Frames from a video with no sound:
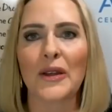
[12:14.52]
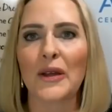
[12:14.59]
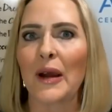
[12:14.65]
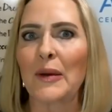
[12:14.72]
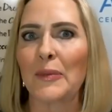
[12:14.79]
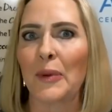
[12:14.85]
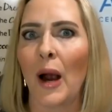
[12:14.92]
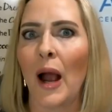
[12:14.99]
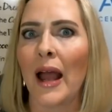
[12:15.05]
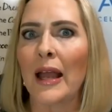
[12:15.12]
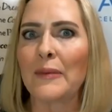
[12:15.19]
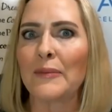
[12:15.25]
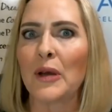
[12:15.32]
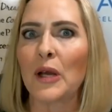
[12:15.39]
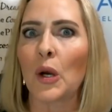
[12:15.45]
only great
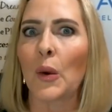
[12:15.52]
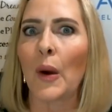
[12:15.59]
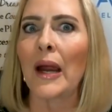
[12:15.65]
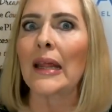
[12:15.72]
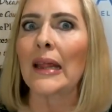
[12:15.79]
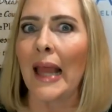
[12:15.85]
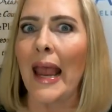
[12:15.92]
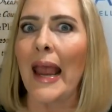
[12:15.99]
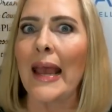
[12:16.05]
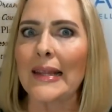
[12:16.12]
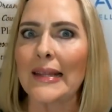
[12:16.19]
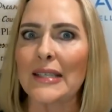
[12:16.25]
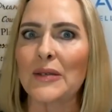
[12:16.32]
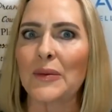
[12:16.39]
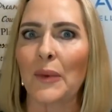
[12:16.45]
pride, but great
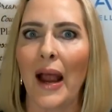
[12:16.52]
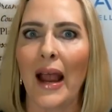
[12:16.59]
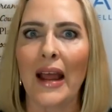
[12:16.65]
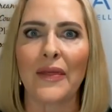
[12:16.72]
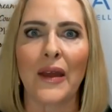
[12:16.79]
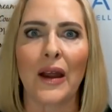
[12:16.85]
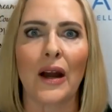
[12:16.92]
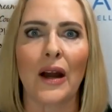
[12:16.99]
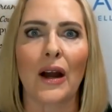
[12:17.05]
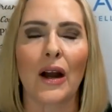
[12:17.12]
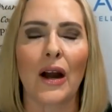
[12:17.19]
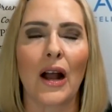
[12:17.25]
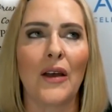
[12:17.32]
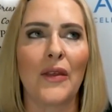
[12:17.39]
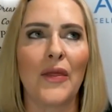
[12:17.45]
lengths, right?
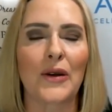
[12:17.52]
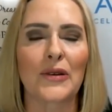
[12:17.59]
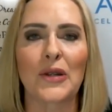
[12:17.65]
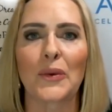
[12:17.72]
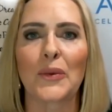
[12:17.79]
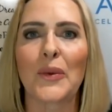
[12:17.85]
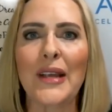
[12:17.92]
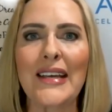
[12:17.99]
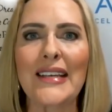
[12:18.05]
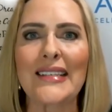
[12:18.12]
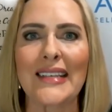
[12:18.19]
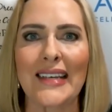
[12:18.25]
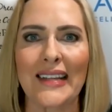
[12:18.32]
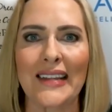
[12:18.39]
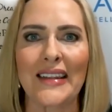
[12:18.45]
There's a
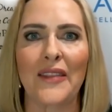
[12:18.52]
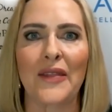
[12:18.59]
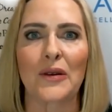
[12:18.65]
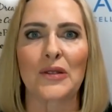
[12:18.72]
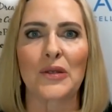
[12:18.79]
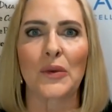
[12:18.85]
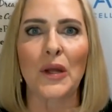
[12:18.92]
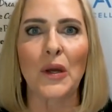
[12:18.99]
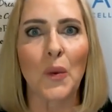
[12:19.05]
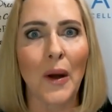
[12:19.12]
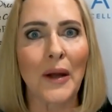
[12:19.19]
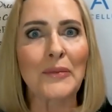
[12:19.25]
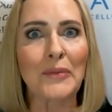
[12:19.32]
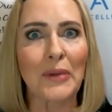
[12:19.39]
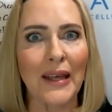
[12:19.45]
reason that there's only
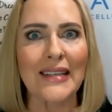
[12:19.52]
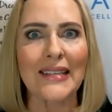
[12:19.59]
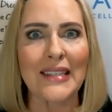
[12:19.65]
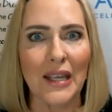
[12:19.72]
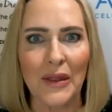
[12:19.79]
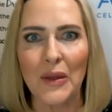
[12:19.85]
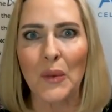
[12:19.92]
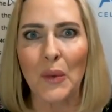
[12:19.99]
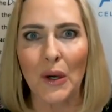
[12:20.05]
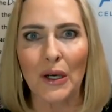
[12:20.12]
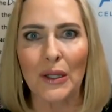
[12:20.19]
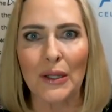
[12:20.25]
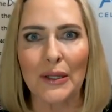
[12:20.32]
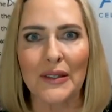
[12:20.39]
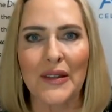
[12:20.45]
one place in the
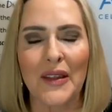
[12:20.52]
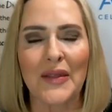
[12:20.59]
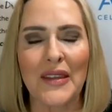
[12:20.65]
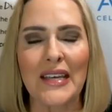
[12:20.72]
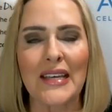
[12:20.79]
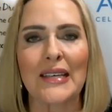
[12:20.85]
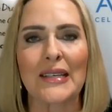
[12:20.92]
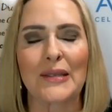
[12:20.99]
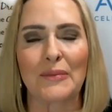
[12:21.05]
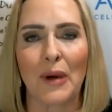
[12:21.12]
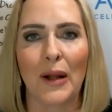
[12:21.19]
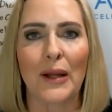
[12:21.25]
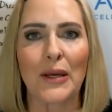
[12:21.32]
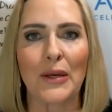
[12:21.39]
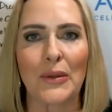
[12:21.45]
world that these
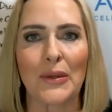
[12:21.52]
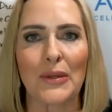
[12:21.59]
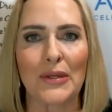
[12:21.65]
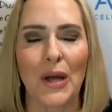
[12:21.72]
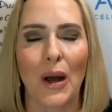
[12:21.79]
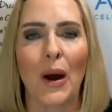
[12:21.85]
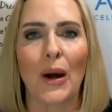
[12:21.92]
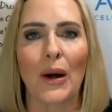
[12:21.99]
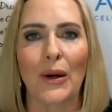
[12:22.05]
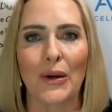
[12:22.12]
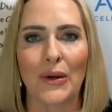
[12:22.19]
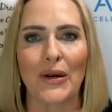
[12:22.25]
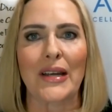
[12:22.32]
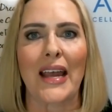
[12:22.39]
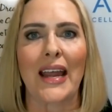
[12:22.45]
molecules are
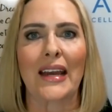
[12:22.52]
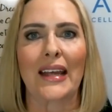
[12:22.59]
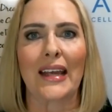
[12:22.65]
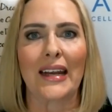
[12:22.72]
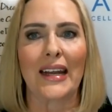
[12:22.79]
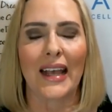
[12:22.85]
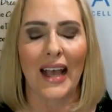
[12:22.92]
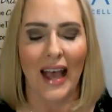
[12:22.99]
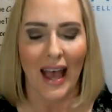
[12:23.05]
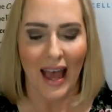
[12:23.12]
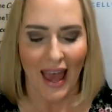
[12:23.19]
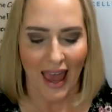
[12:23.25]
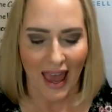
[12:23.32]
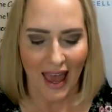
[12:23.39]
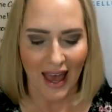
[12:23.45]
created.
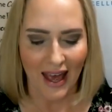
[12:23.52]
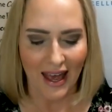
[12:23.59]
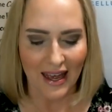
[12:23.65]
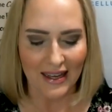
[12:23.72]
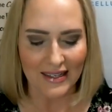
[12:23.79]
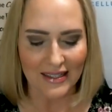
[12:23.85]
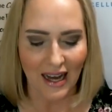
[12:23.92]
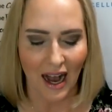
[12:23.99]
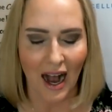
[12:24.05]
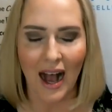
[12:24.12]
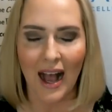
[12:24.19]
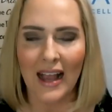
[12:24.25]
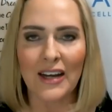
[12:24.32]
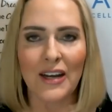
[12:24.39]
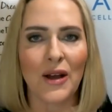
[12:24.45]
And
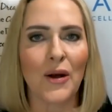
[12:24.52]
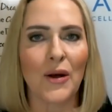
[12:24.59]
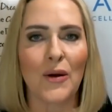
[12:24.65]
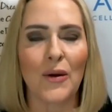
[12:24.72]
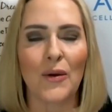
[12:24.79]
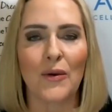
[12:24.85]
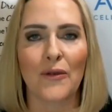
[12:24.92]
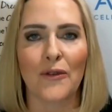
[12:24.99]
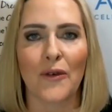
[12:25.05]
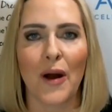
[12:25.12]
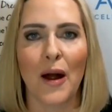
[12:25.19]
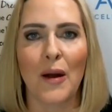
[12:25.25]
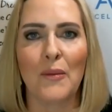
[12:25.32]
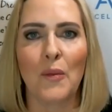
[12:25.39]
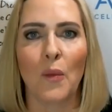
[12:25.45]
I know
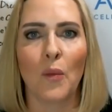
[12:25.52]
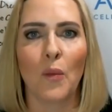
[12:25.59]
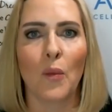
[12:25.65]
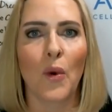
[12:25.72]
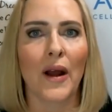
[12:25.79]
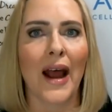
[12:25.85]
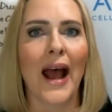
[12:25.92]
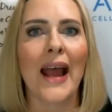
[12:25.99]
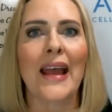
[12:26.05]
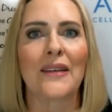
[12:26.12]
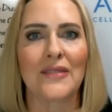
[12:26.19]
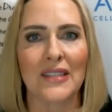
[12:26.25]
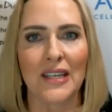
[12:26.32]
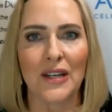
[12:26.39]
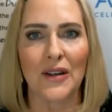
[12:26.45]
from what I
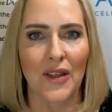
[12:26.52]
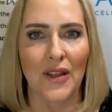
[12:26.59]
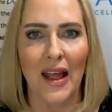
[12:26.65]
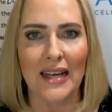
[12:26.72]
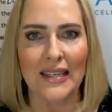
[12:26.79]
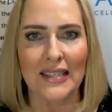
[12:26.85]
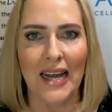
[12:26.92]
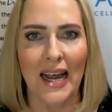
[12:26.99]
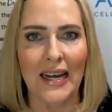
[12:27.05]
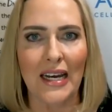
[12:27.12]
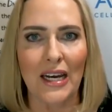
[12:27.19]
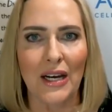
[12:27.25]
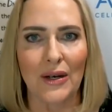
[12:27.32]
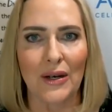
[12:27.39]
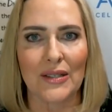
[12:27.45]
have seen over the last 9
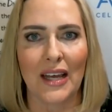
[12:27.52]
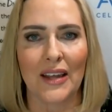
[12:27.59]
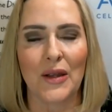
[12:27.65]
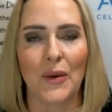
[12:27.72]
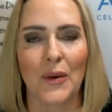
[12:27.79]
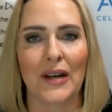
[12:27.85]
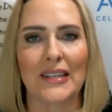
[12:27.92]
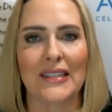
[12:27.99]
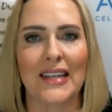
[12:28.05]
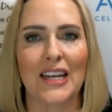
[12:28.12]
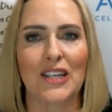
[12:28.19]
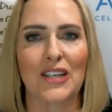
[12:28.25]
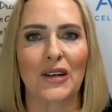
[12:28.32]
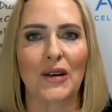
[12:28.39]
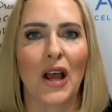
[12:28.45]
years at the
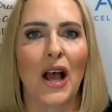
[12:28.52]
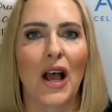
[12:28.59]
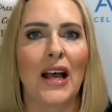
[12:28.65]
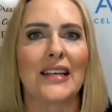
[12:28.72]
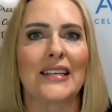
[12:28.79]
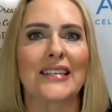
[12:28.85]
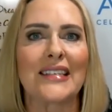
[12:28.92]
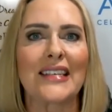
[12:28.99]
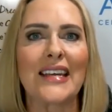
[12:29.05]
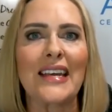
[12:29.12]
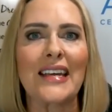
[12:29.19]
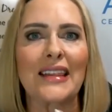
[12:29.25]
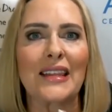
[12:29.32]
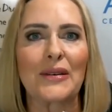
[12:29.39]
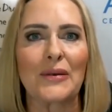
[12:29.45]
organization,
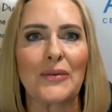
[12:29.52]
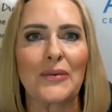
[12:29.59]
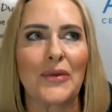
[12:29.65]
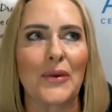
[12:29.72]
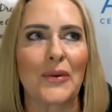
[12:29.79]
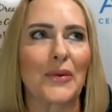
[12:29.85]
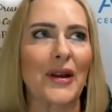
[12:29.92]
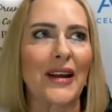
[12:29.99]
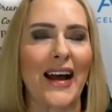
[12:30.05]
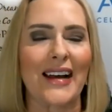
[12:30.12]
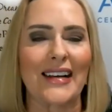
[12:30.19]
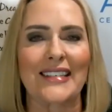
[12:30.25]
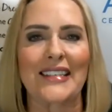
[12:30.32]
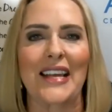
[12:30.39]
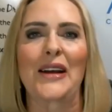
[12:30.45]
seeing the
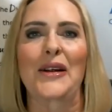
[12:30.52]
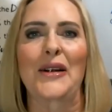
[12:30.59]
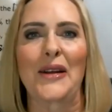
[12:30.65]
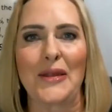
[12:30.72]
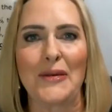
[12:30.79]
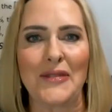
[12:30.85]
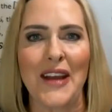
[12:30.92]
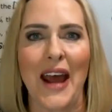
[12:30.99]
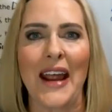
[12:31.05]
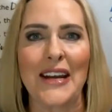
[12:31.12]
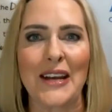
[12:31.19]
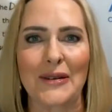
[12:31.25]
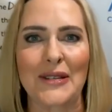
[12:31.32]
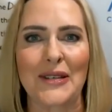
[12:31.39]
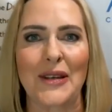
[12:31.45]
Redox Center 9
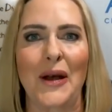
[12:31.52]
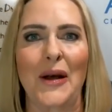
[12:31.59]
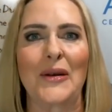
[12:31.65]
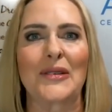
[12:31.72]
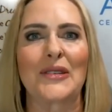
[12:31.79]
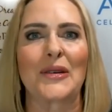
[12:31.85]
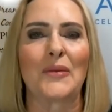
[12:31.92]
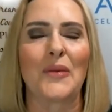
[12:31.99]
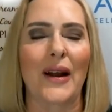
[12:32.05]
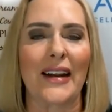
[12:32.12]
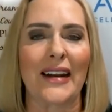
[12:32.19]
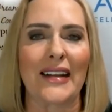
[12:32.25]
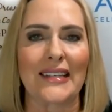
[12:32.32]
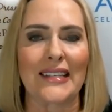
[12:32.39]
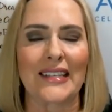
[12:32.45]
years ago to what
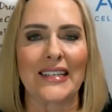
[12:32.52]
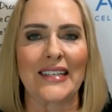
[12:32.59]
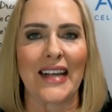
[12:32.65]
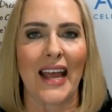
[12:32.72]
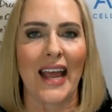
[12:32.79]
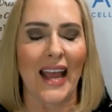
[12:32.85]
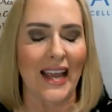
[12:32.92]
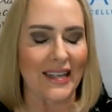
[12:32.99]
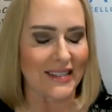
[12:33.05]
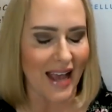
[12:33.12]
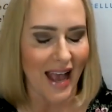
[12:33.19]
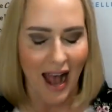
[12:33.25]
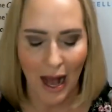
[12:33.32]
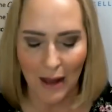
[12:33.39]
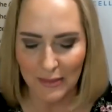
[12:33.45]
it is today, it's
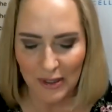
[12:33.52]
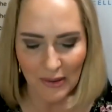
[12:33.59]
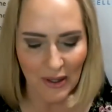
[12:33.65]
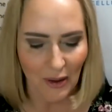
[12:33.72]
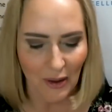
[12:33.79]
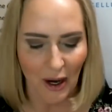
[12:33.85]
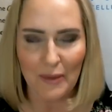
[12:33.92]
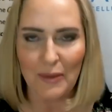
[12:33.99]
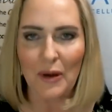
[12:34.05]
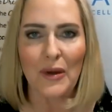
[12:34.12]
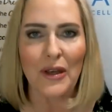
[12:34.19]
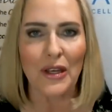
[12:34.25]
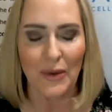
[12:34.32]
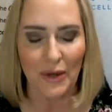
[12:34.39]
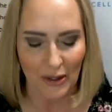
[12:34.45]
absolutely incredible
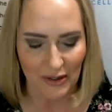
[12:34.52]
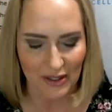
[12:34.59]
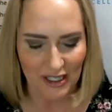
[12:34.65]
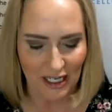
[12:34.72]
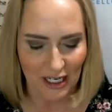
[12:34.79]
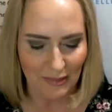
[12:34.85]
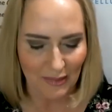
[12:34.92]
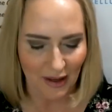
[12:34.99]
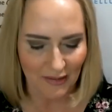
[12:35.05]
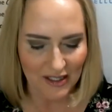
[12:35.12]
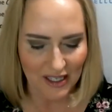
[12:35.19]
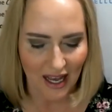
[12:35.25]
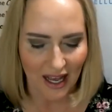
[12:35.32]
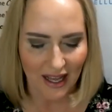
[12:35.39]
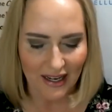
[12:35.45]
what you and your team have
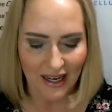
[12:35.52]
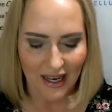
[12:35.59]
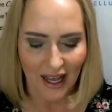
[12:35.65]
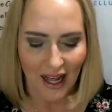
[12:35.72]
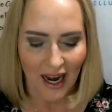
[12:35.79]
done.